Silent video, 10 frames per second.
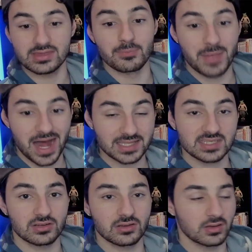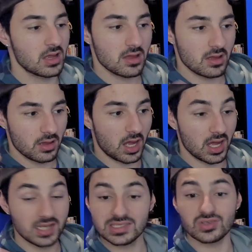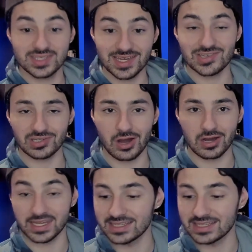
the monster uh, association arc.